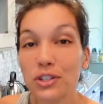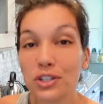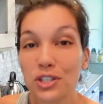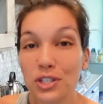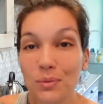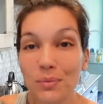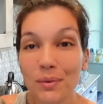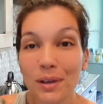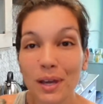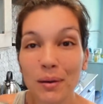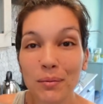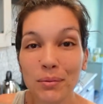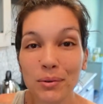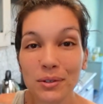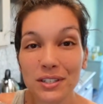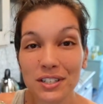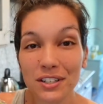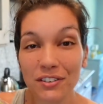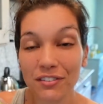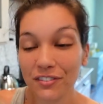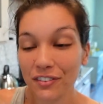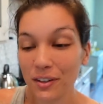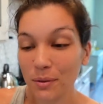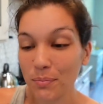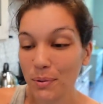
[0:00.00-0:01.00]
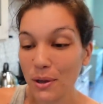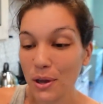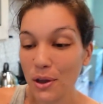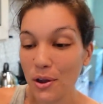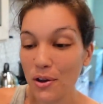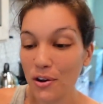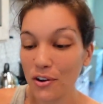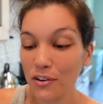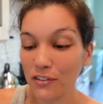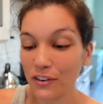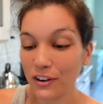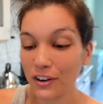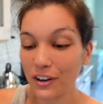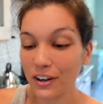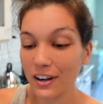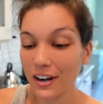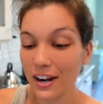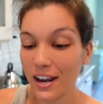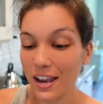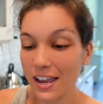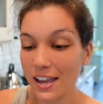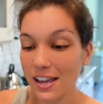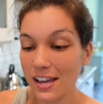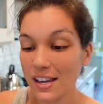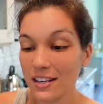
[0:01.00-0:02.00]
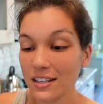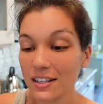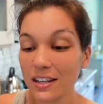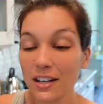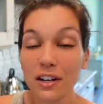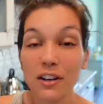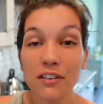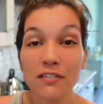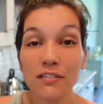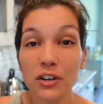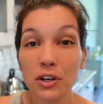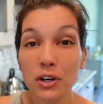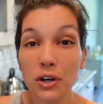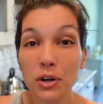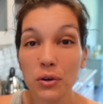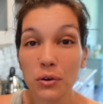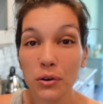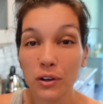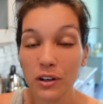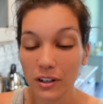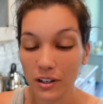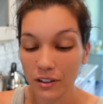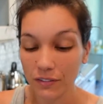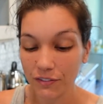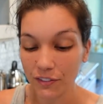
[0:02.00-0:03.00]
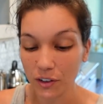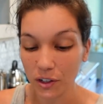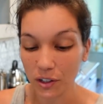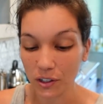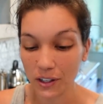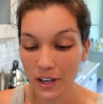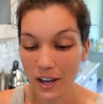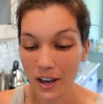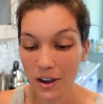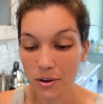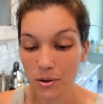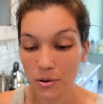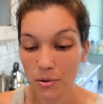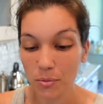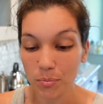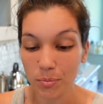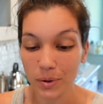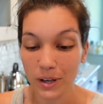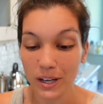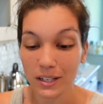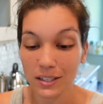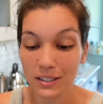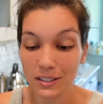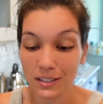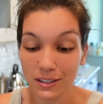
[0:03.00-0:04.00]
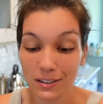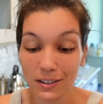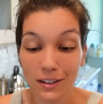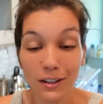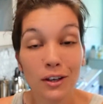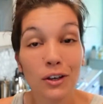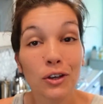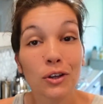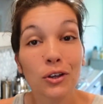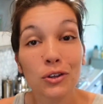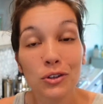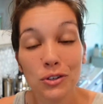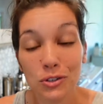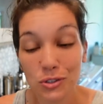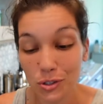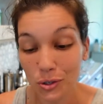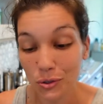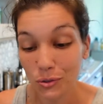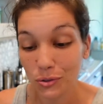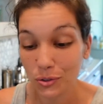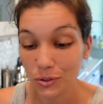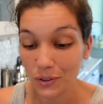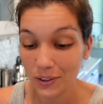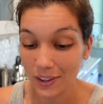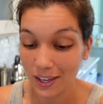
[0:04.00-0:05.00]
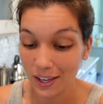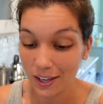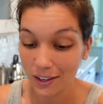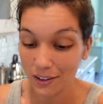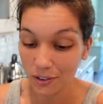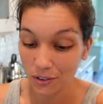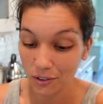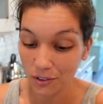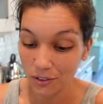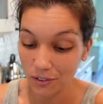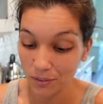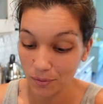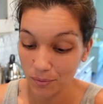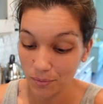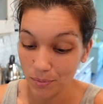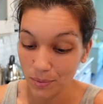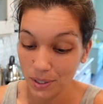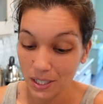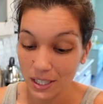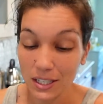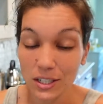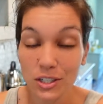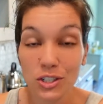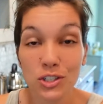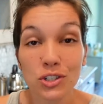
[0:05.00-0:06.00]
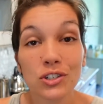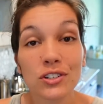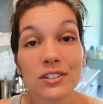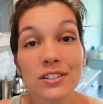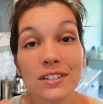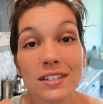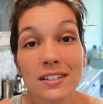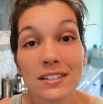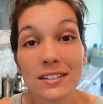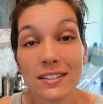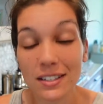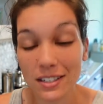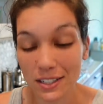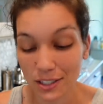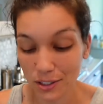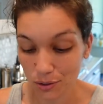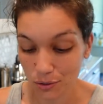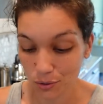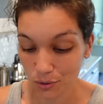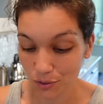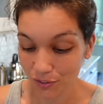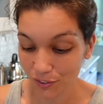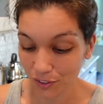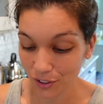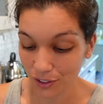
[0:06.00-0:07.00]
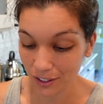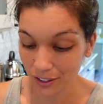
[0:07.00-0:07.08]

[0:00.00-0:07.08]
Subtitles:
should be able to flip it over and none of your okra fall out, but don't do that because your seasonings would fall